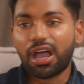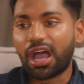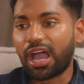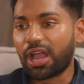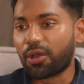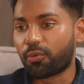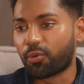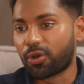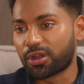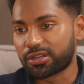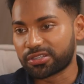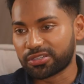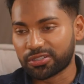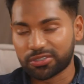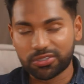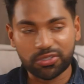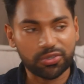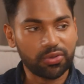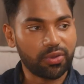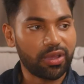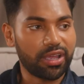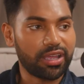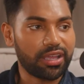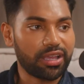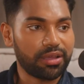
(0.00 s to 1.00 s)
I work till
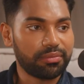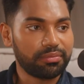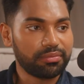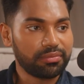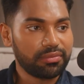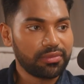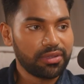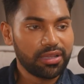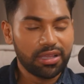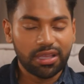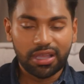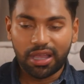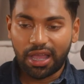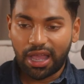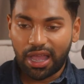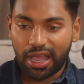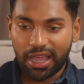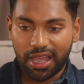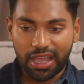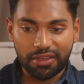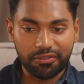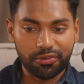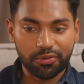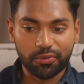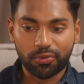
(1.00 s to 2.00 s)
2 a.m. I
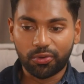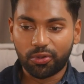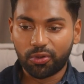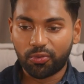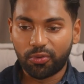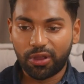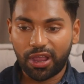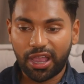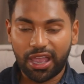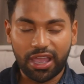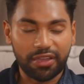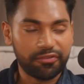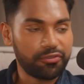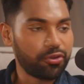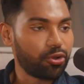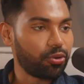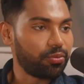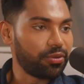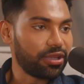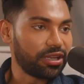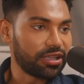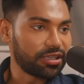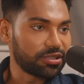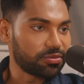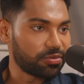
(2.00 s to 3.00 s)
have a rule where I have no
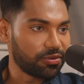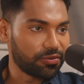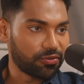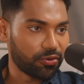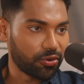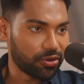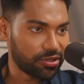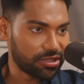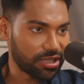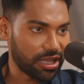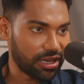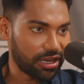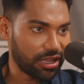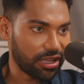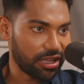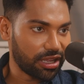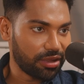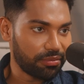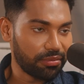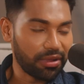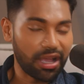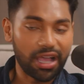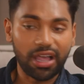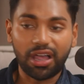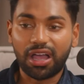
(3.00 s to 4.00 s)
meetings before 10
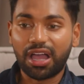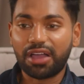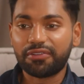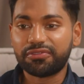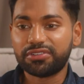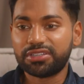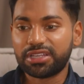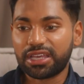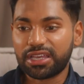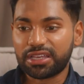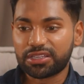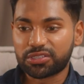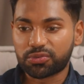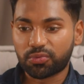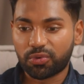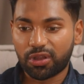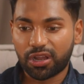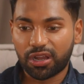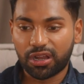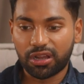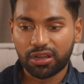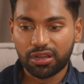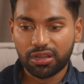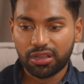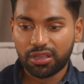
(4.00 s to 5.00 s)
a.m. I'll have days
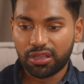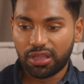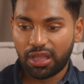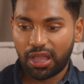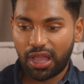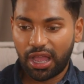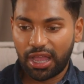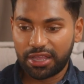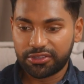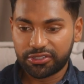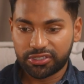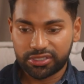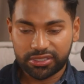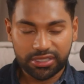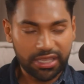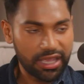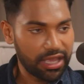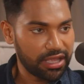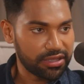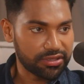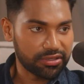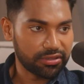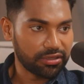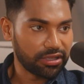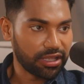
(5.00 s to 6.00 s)
where I just
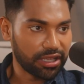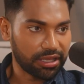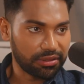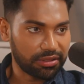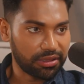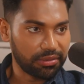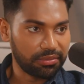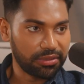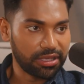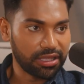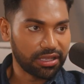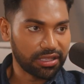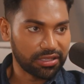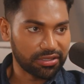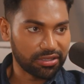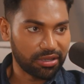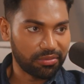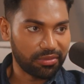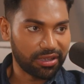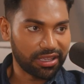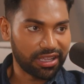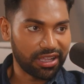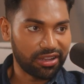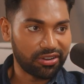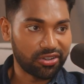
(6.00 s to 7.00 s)
cancel the meetings on
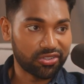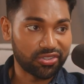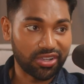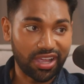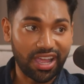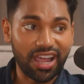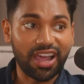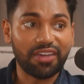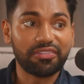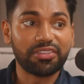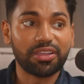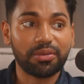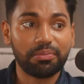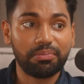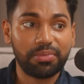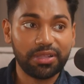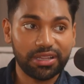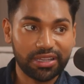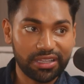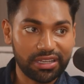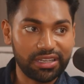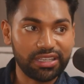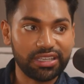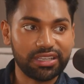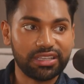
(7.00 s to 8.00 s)
my calendar. So I have the
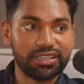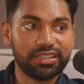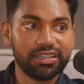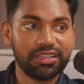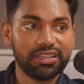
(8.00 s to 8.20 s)
ability.